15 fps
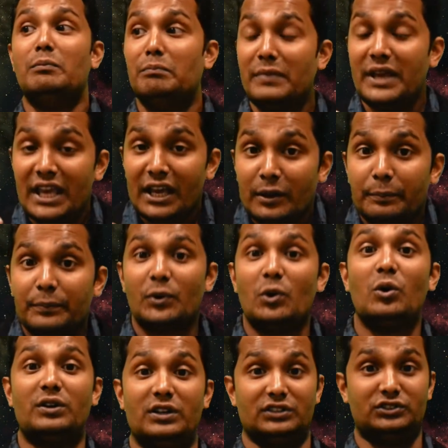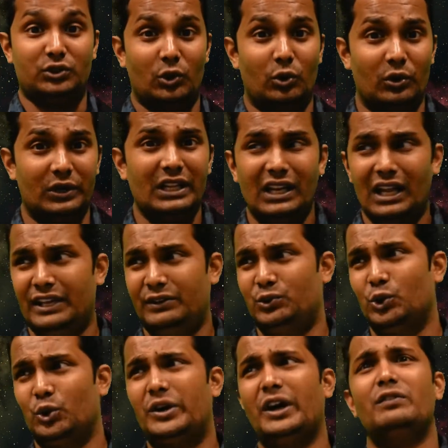Make progress slowly, like
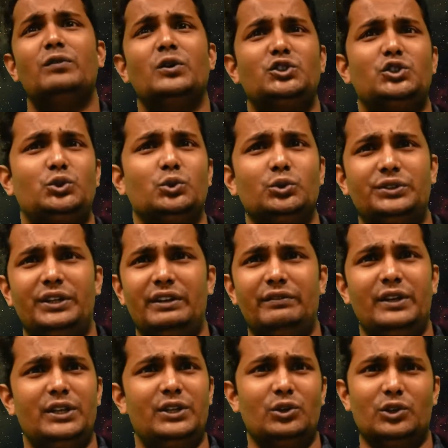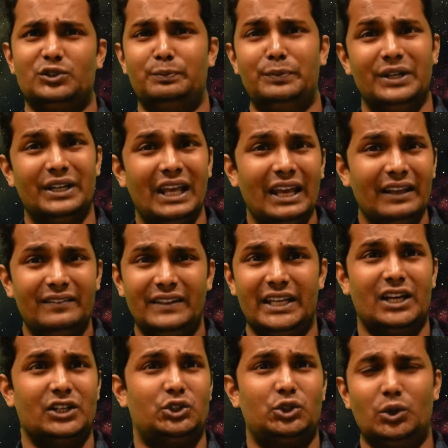you can watch 2-3 videos per day. They
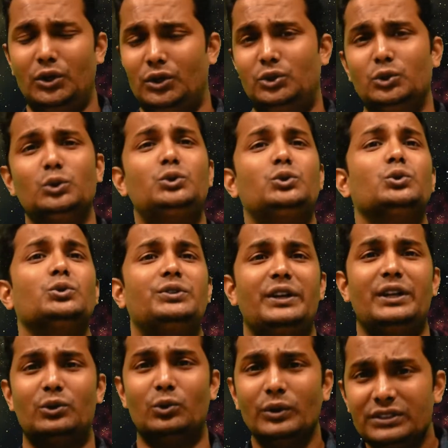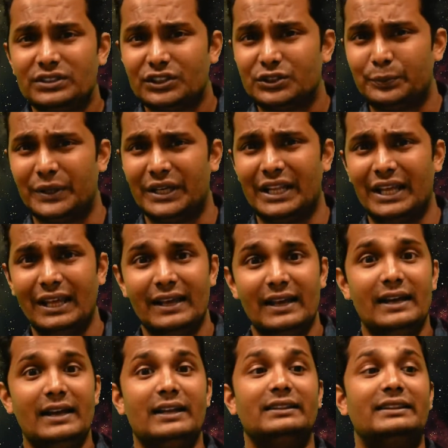are short. Do 2-3 quizzes per day.
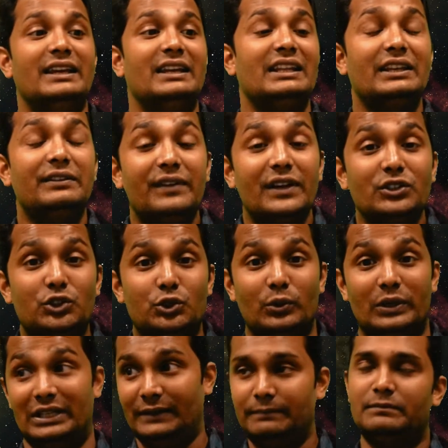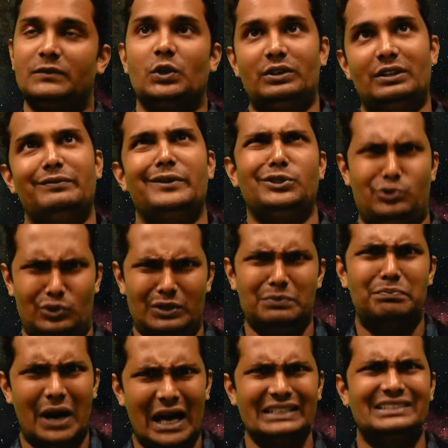Then eventually
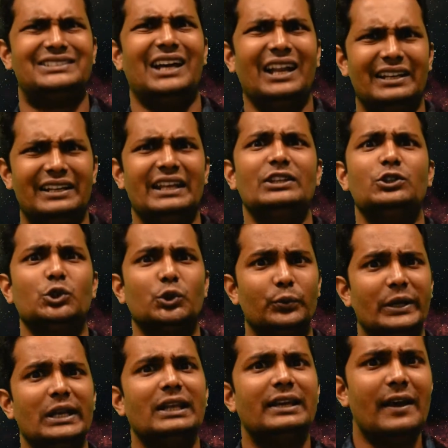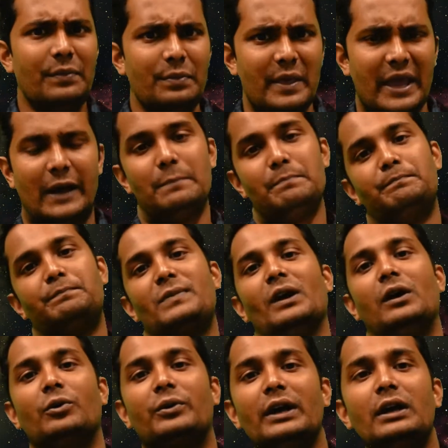by Sunday you will get there.
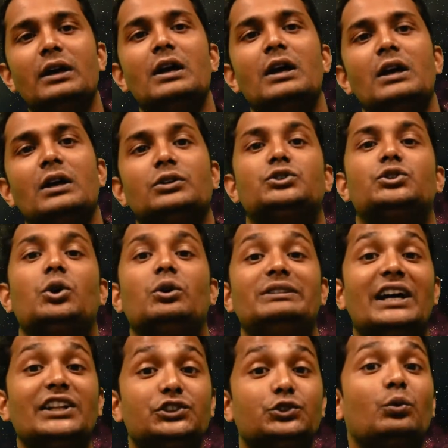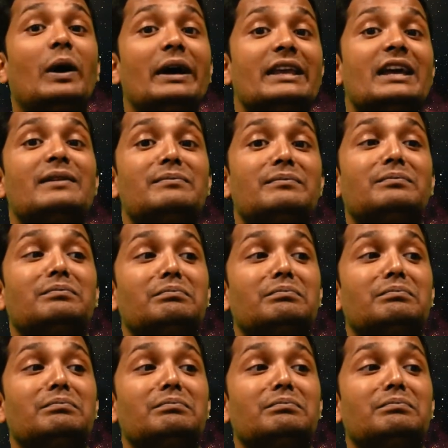Okay, so that's why I